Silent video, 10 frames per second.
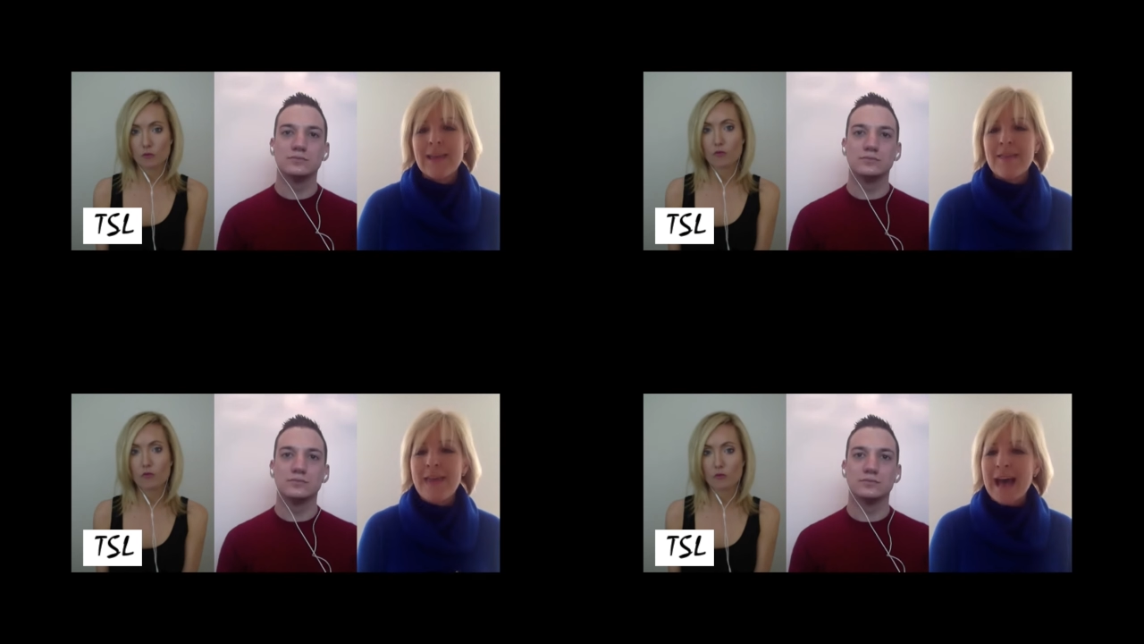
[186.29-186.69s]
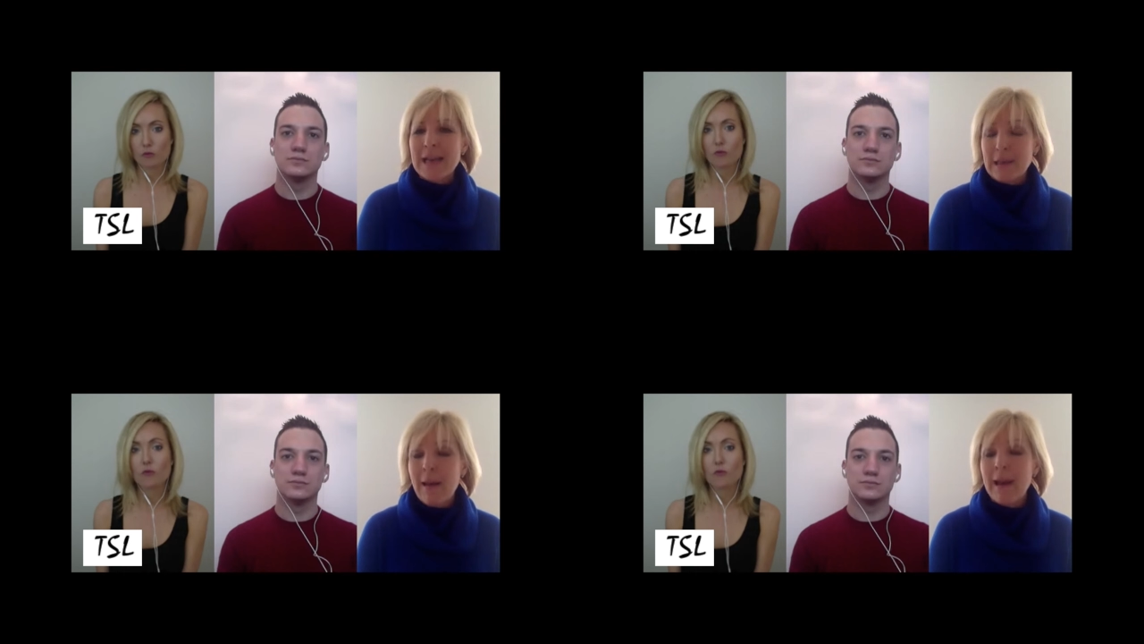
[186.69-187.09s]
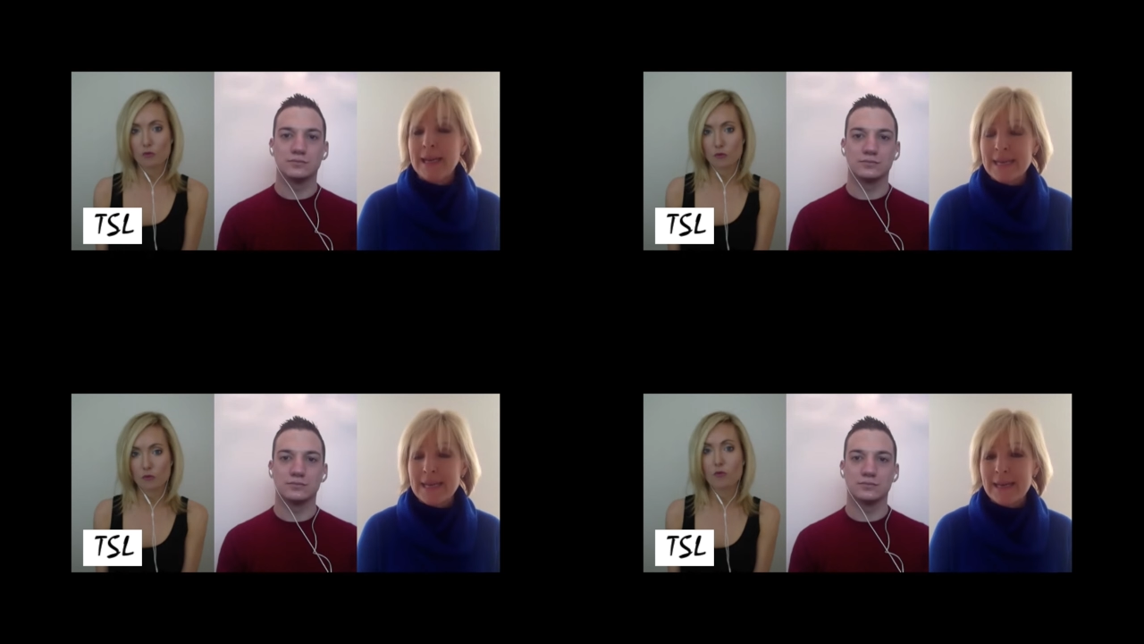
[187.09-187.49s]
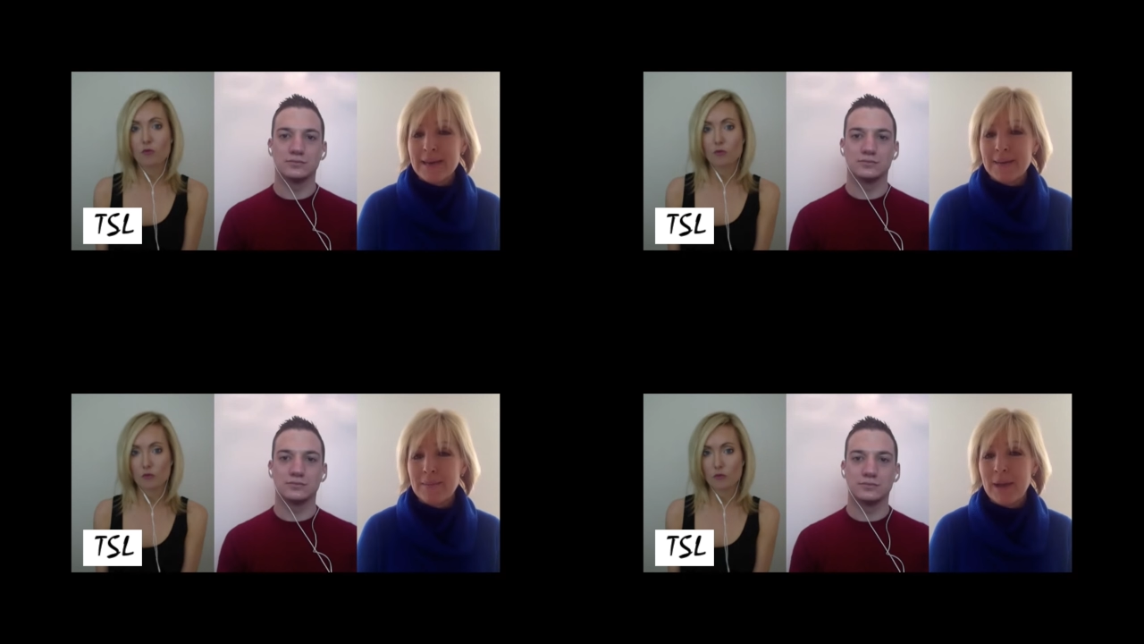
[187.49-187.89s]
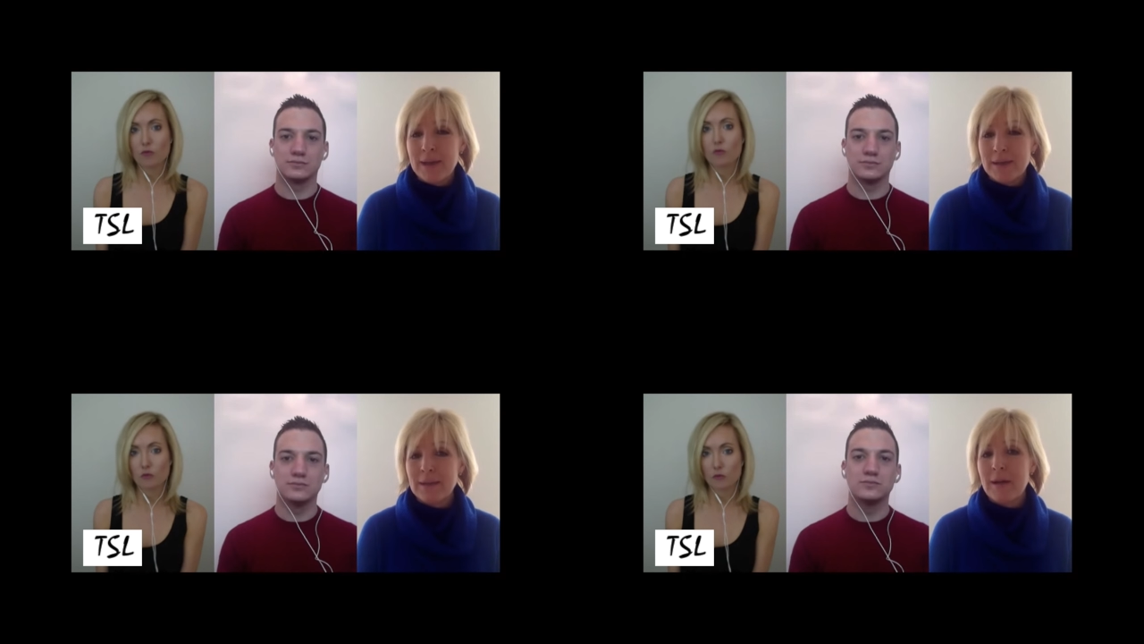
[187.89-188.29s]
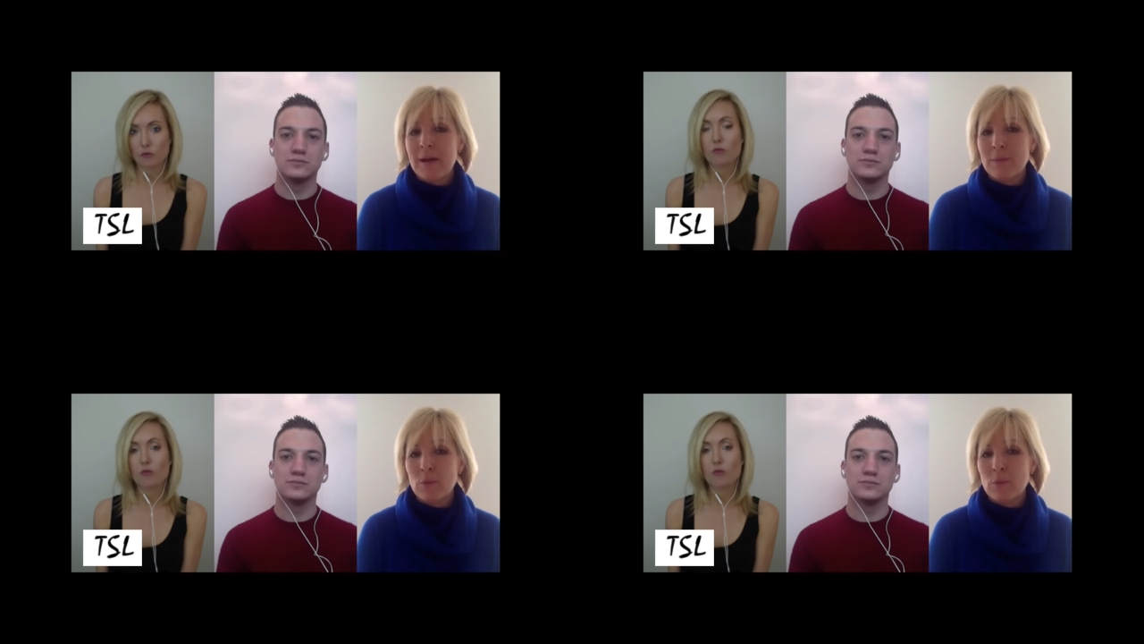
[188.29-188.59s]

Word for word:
Speaker 1: that line in by the time